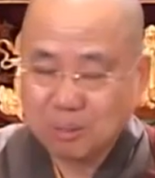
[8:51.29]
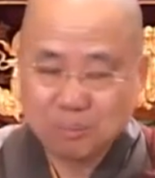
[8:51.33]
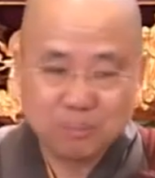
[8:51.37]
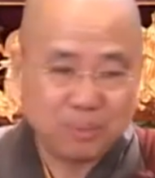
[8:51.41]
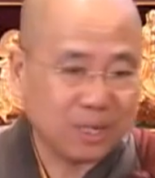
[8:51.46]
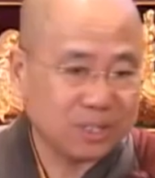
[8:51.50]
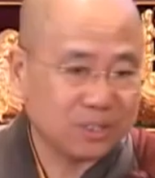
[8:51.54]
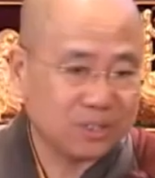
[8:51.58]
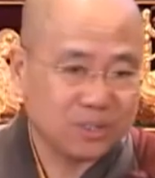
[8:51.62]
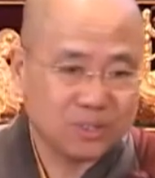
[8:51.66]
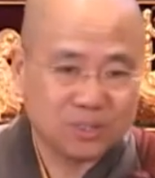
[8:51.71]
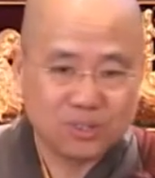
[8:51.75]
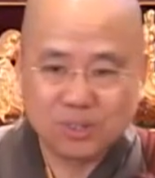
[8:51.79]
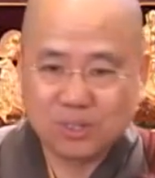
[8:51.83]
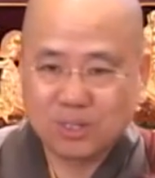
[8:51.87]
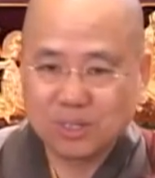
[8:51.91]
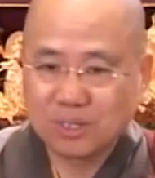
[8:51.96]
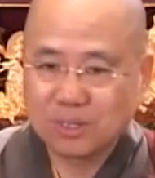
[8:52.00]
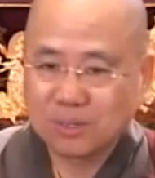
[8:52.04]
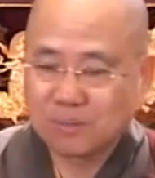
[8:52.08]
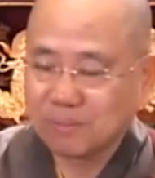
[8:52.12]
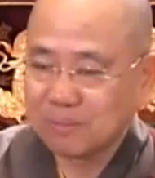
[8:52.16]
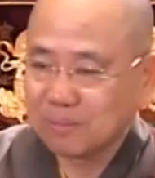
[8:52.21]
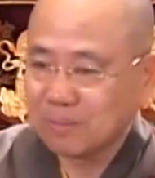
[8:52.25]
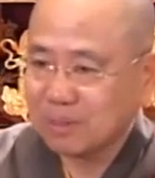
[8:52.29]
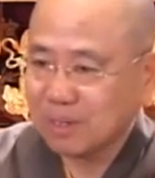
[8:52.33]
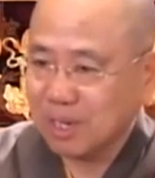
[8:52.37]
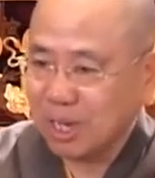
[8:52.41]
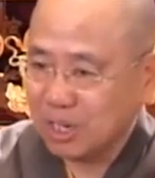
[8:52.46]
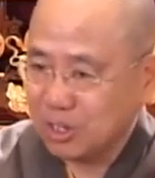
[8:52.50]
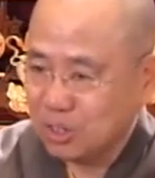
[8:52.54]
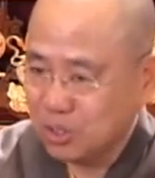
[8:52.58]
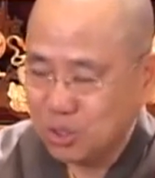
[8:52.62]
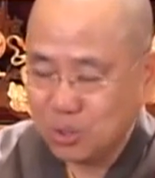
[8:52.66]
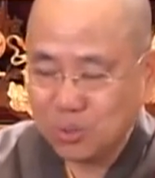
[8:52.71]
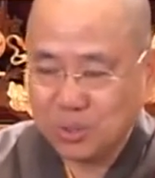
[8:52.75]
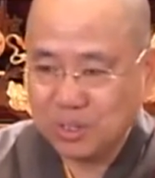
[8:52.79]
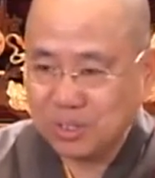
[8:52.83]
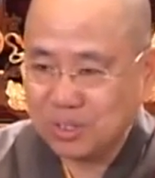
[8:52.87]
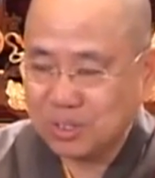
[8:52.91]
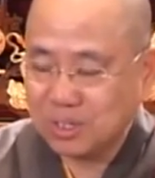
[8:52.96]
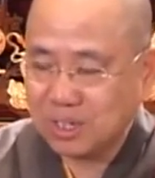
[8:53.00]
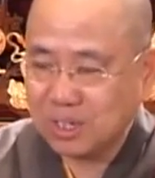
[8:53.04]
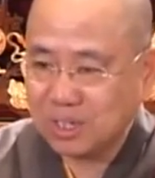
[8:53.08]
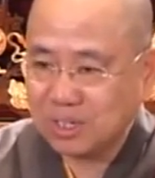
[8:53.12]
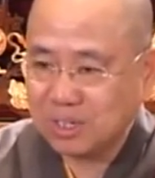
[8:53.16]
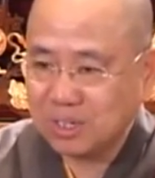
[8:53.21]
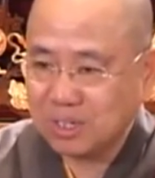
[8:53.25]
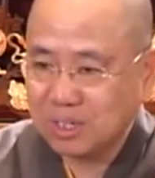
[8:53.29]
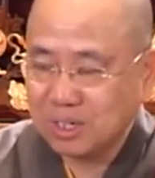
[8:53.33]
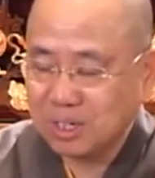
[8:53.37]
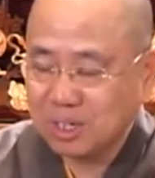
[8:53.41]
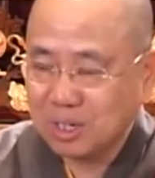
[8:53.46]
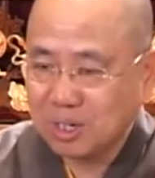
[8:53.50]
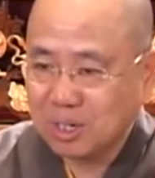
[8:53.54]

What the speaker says: practices endurances,